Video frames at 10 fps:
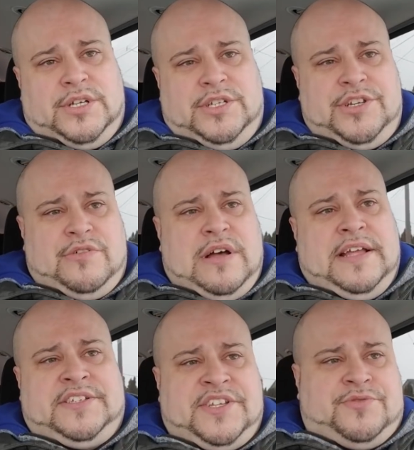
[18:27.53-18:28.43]
You know,
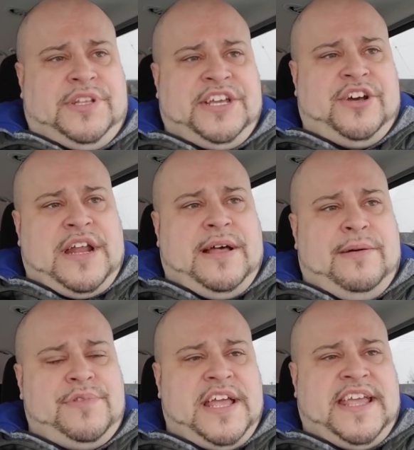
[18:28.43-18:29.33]
it's really good.
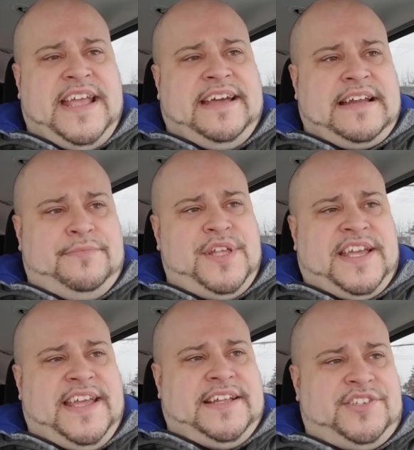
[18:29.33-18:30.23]
I'm liking
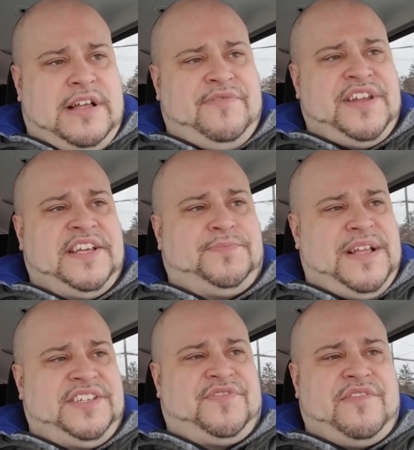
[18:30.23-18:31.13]
it. So I'll have a nice
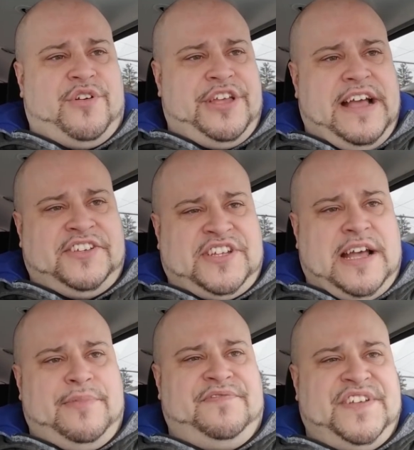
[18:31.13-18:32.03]
place for all you guys to
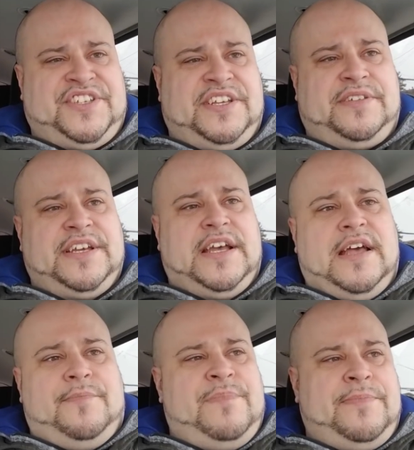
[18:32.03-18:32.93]
come and visit.
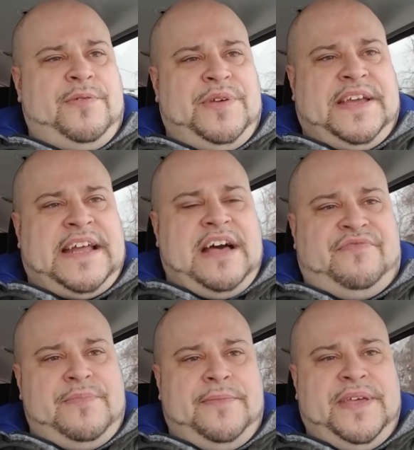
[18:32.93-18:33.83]
Maybe we could
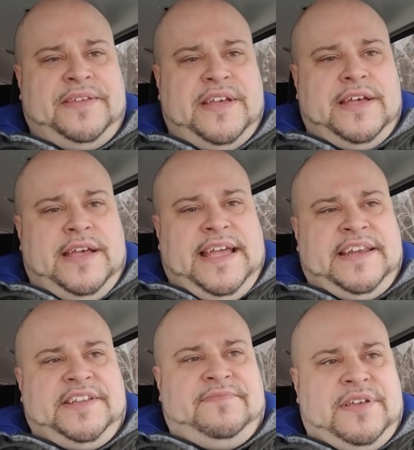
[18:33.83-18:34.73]
have maybe
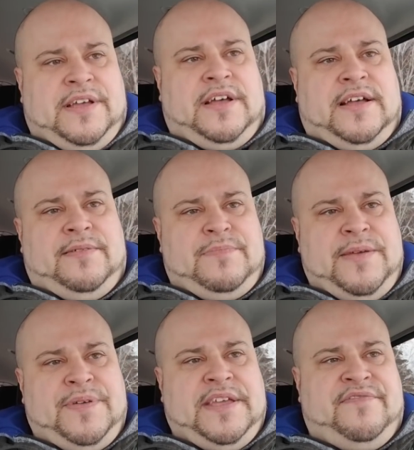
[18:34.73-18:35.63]

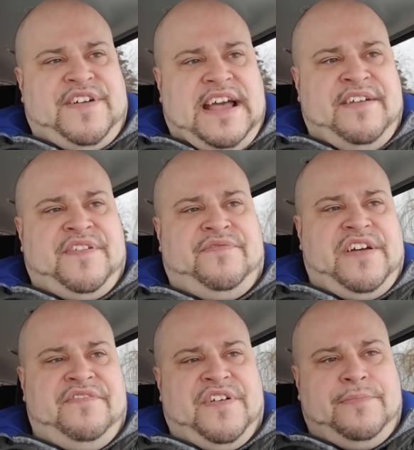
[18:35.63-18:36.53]

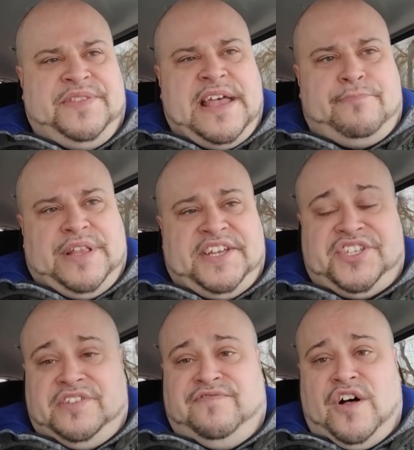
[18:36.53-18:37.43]
if I'm in that place
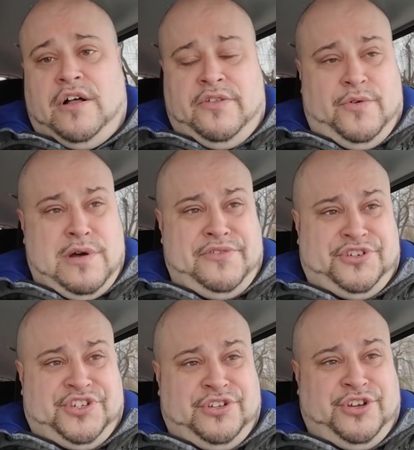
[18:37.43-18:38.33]
in the fall and the
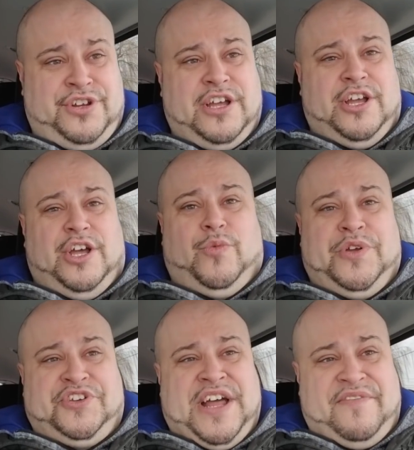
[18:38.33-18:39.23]
weather's still good,
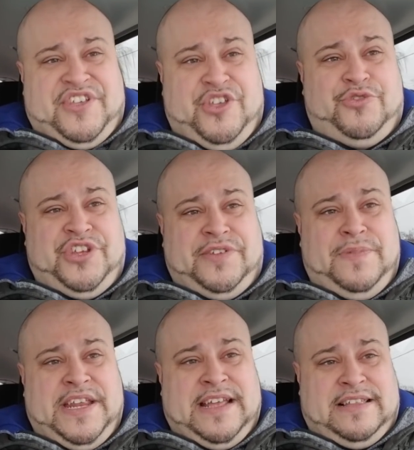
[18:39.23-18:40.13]
we should have a union
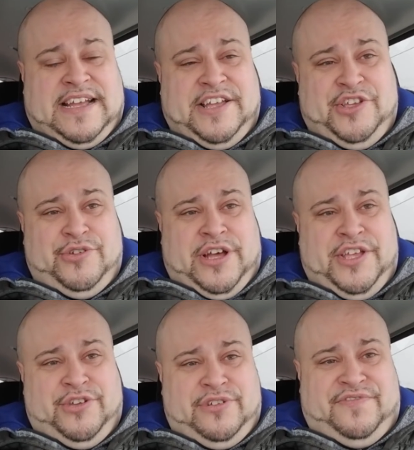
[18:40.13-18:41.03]
meeting, like a
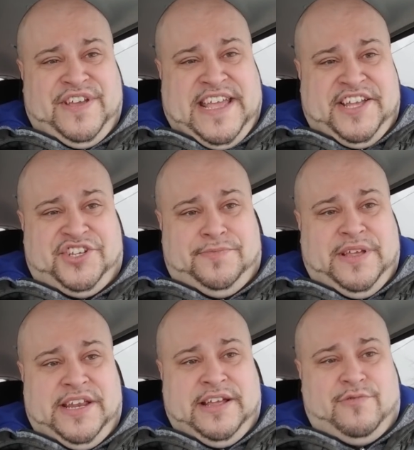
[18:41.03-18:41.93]
unification
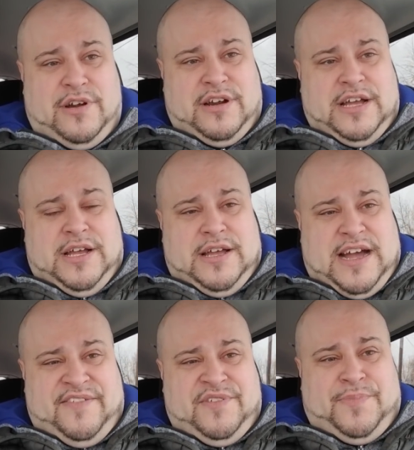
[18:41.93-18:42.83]
meeting where
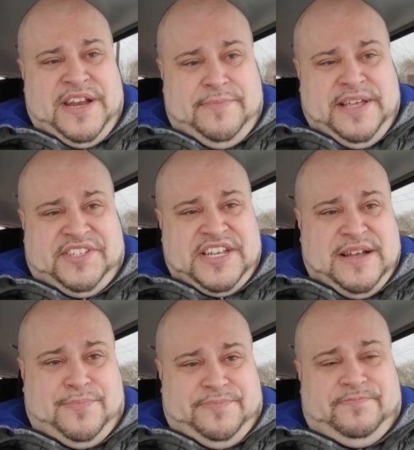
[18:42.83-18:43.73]
everybody meets
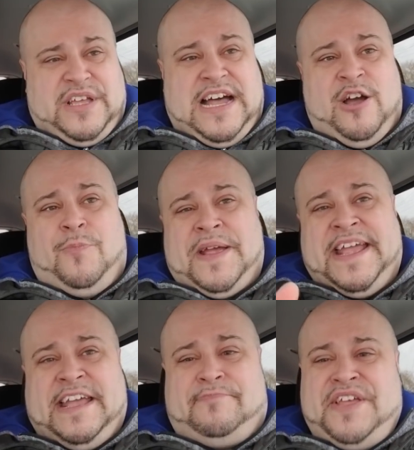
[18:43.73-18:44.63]
up. I hope I
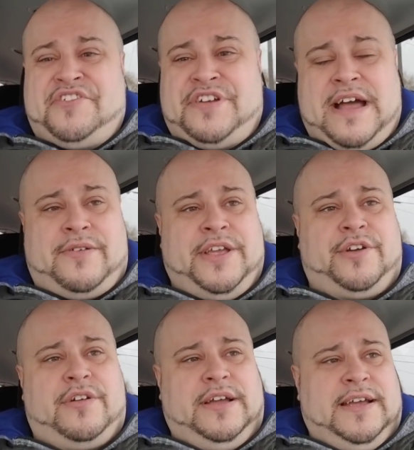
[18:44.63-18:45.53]
can get Peter down
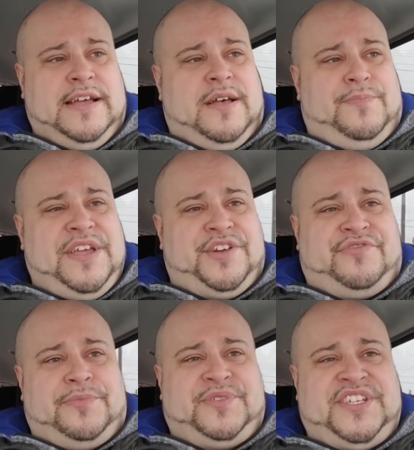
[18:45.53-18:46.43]
here. Peter
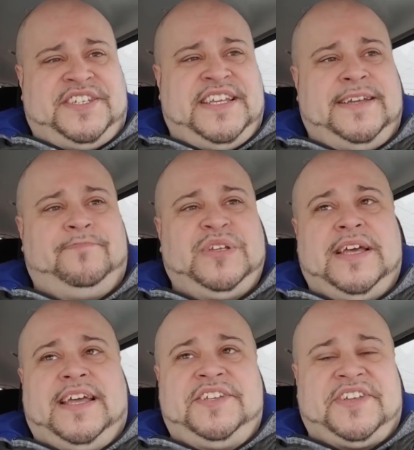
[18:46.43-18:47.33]
from Sydney.
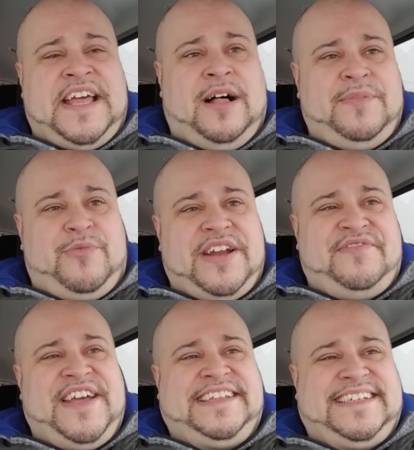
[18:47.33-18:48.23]
He's going to help me
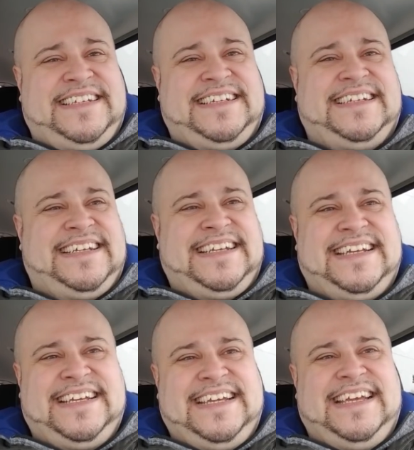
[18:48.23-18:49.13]
renovate.
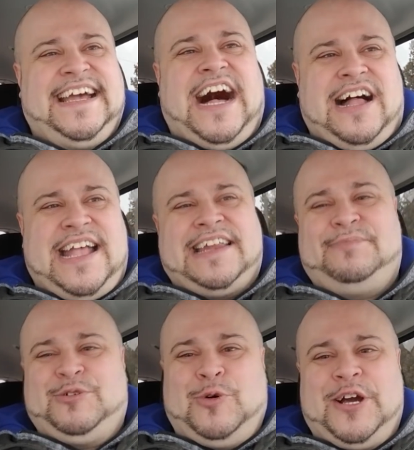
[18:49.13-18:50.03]
I'll get
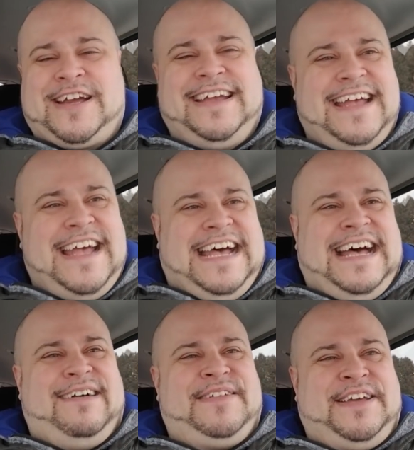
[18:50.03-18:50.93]
him to work.
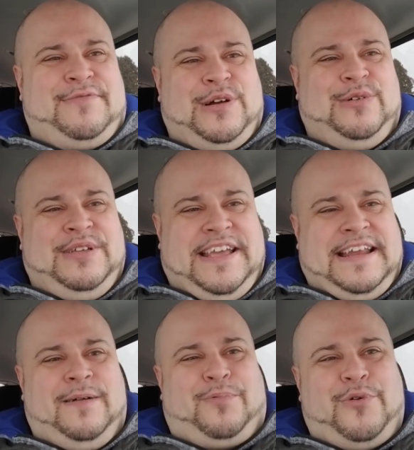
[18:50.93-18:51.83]
He could
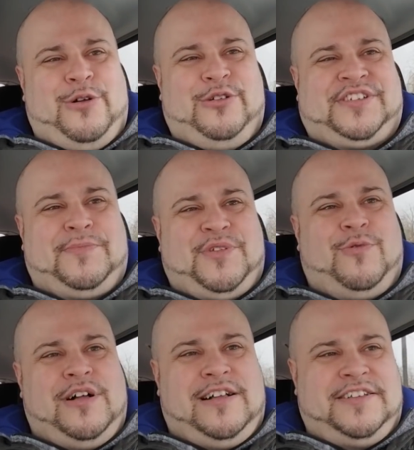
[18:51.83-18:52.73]
help roll some of the
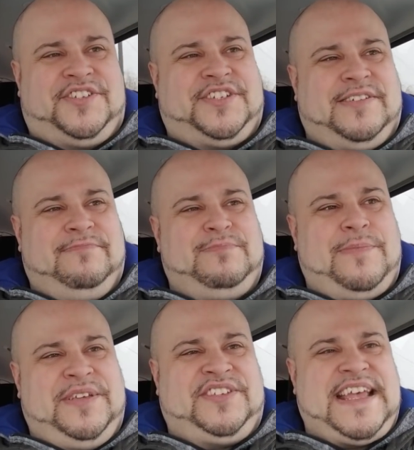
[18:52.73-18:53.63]
walls,
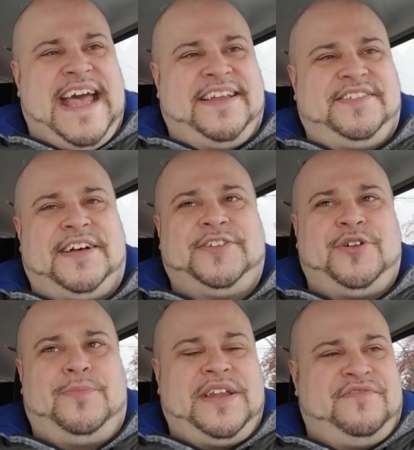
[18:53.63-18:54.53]
maybe sand a
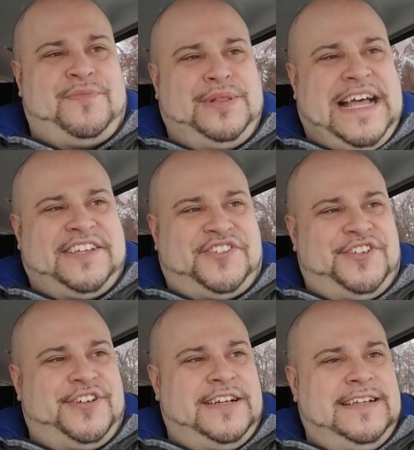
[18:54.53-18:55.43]
little bit of the plaster.